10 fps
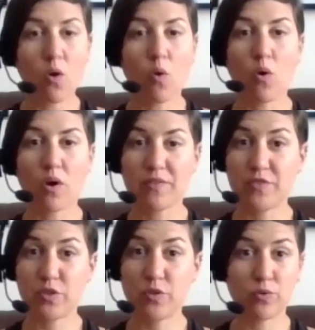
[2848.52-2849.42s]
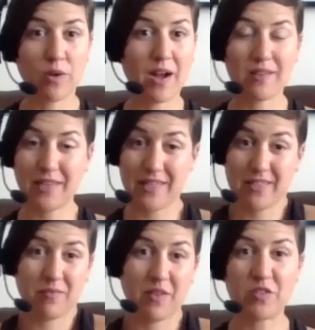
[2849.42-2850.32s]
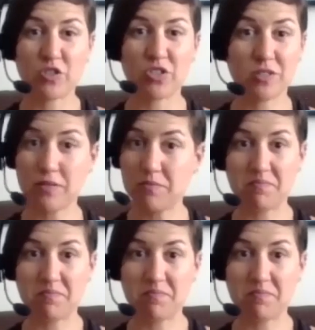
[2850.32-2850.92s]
or if if you're just,